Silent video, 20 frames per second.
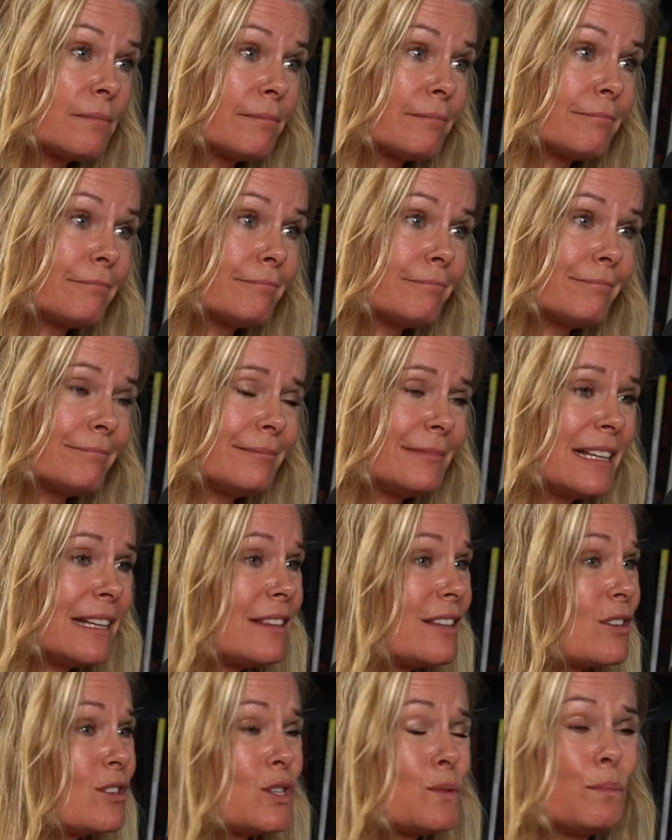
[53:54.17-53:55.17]
that
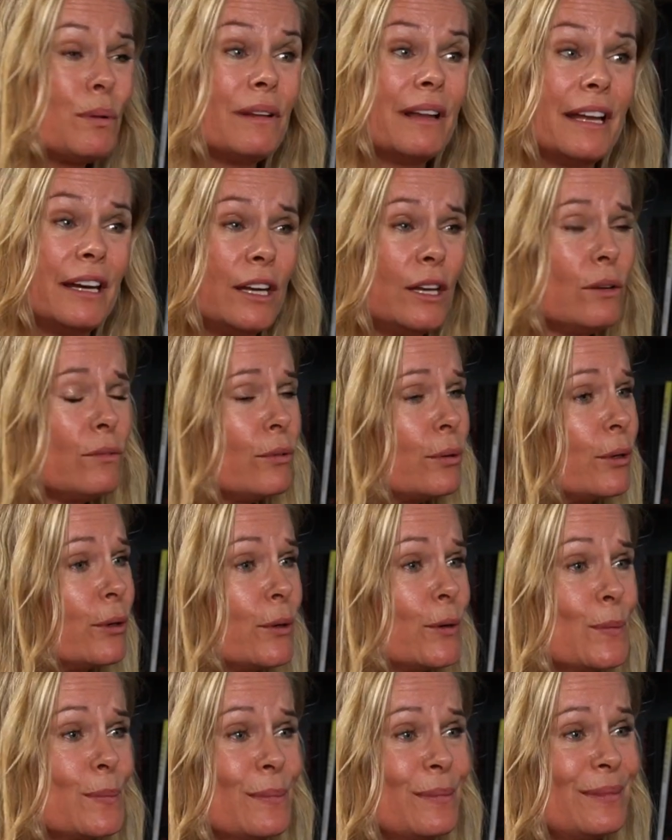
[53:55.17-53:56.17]
there's plenty of
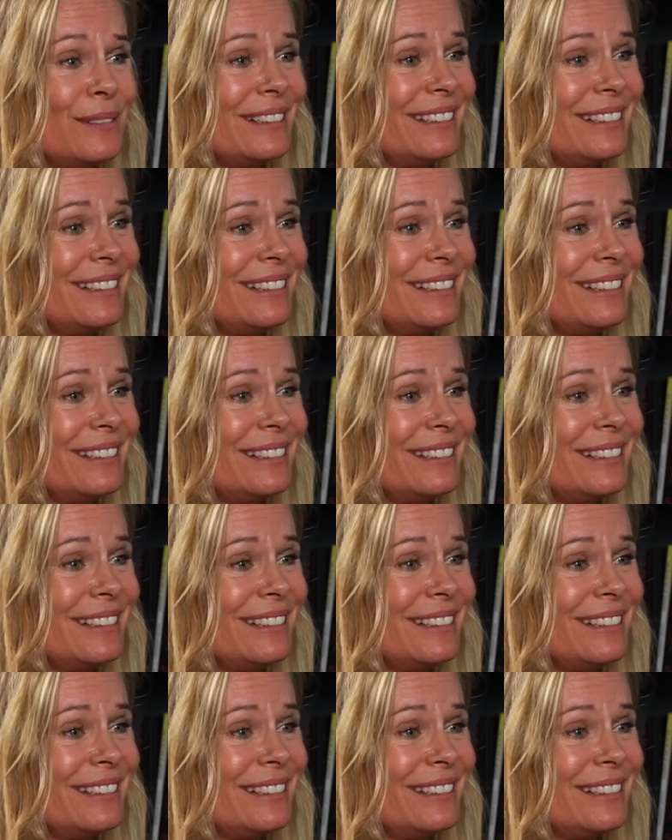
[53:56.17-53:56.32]
room,